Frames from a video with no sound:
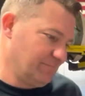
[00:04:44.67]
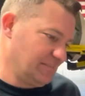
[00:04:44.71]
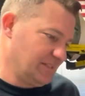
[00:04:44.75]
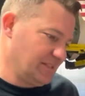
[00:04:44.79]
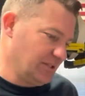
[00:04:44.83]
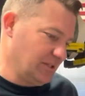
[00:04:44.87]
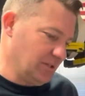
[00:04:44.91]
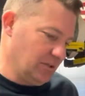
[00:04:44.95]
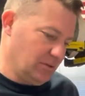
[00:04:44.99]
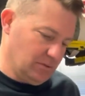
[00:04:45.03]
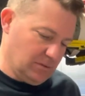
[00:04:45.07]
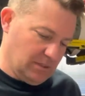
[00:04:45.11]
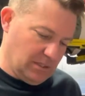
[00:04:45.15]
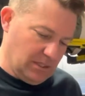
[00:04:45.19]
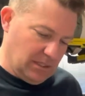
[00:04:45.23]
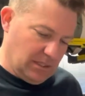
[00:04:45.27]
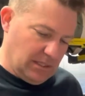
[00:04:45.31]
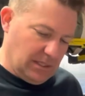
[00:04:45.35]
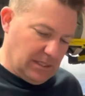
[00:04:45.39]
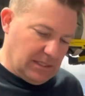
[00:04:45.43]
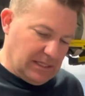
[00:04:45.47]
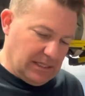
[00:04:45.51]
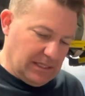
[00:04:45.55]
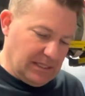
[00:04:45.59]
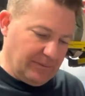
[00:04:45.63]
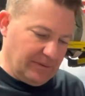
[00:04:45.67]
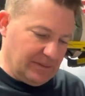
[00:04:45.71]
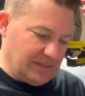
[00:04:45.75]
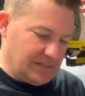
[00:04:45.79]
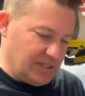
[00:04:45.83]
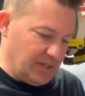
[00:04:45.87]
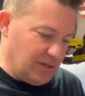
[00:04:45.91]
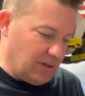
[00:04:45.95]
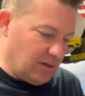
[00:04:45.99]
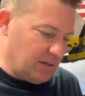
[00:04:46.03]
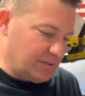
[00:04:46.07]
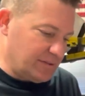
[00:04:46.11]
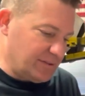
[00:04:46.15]
So anyways,
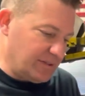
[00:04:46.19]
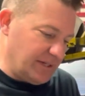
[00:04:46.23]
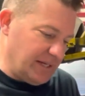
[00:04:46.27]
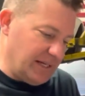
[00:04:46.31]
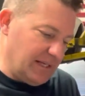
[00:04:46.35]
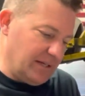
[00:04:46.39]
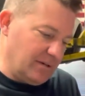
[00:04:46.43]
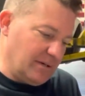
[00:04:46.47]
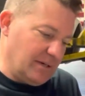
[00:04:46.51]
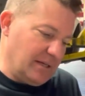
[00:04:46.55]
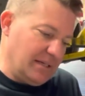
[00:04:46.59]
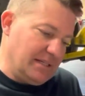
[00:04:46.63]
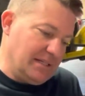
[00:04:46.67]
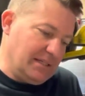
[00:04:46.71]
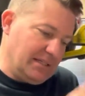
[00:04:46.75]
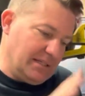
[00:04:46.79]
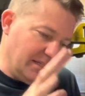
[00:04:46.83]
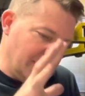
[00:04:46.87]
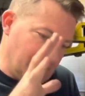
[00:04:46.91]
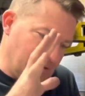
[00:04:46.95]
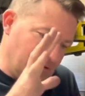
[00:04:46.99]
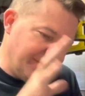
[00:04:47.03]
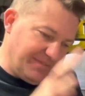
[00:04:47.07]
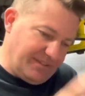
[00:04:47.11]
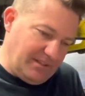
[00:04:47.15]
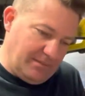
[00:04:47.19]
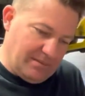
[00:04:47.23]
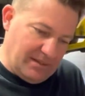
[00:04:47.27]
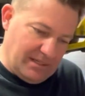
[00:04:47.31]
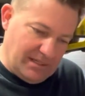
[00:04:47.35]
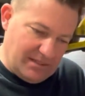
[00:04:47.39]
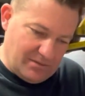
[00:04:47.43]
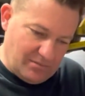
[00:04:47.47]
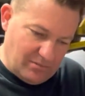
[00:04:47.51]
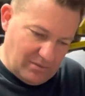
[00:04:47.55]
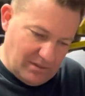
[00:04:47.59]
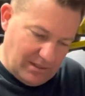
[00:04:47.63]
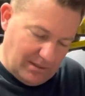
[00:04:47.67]
the alternator I did get off eBay
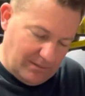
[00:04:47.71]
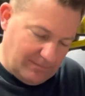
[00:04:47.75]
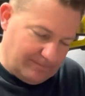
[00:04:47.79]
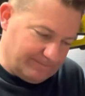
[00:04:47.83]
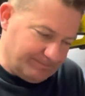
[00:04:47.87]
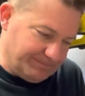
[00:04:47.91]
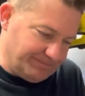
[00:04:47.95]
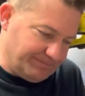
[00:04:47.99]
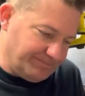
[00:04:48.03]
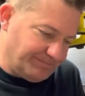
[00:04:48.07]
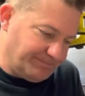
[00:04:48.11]
as well.